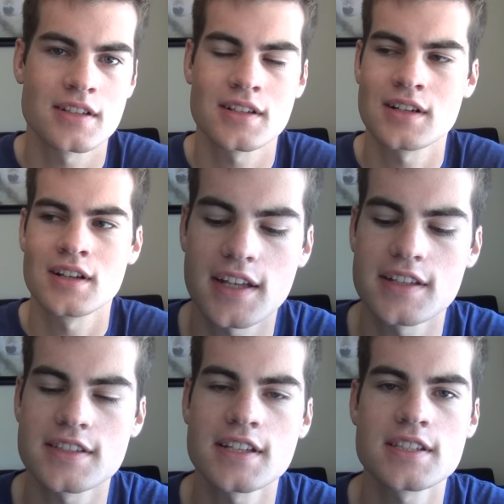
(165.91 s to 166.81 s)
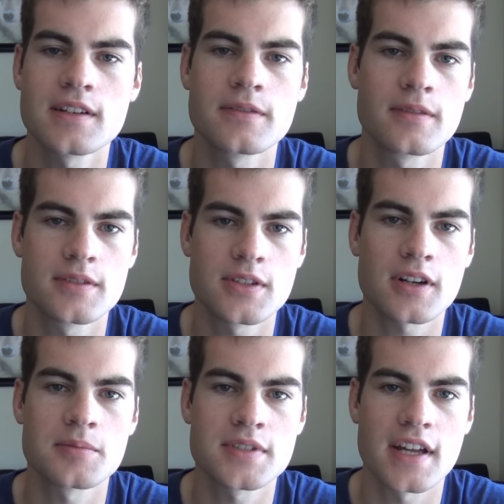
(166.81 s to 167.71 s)
And in sensitive
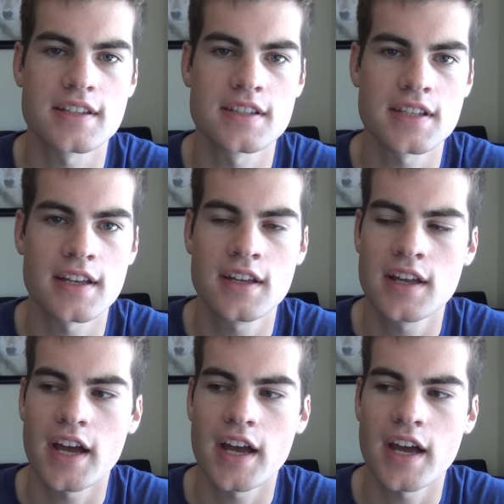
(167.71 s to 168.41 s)
circumstances, I,